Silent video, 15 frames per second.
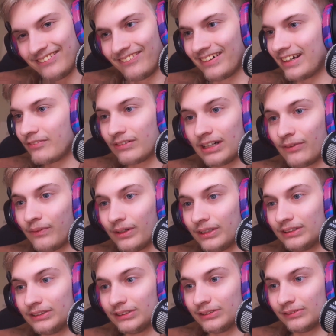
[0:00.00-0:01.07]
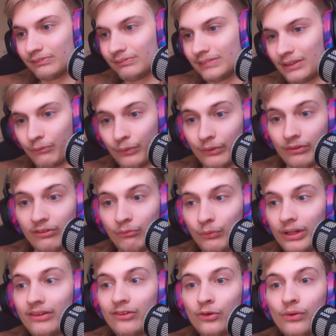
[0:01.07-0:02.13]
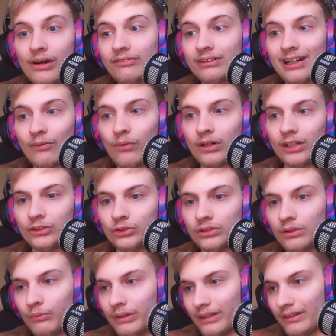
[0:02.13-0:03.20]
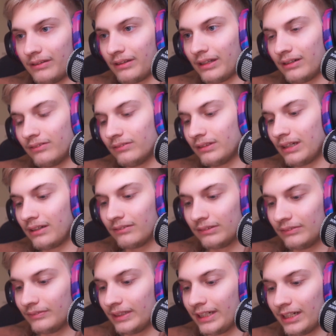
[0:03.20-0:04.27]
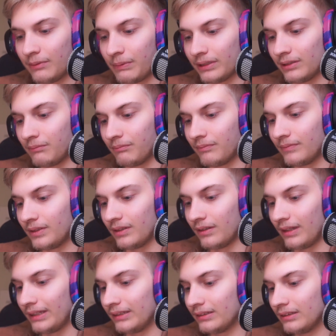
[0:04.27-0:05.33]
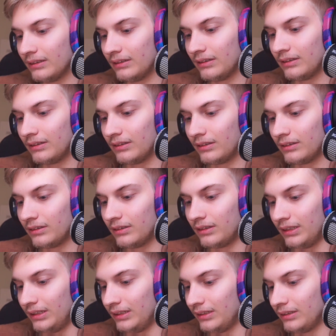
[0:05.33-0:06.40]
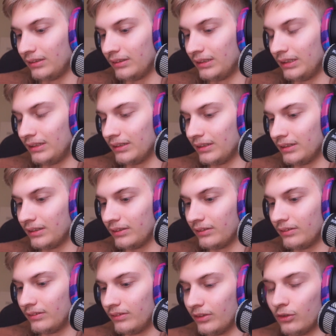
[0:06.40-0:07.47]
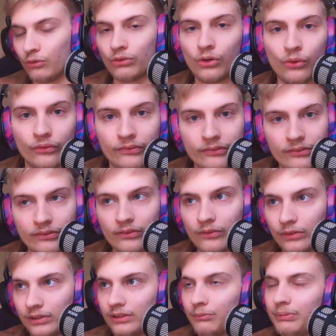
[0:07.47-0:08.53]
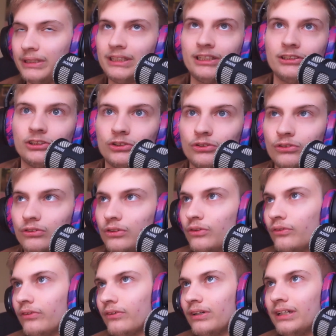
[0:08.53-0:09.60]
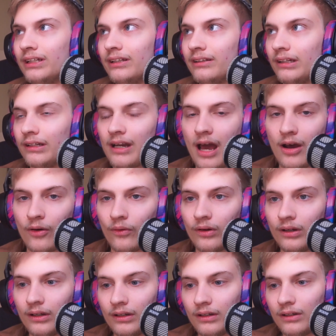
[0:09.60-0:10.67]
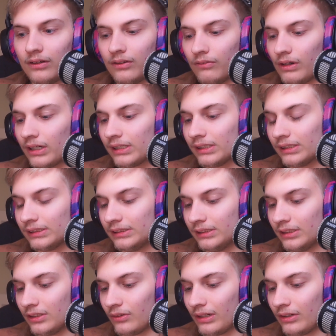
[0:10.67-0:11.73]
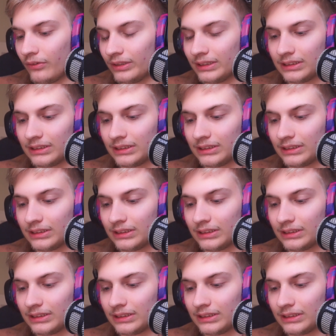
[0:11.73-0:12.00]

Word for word: whatever I want to do with, with whoever I want to do it with. I don't, I don't even care about the, the like, the, the, uh, the growth or the potential growth or anything now. Rocket League, you know, I always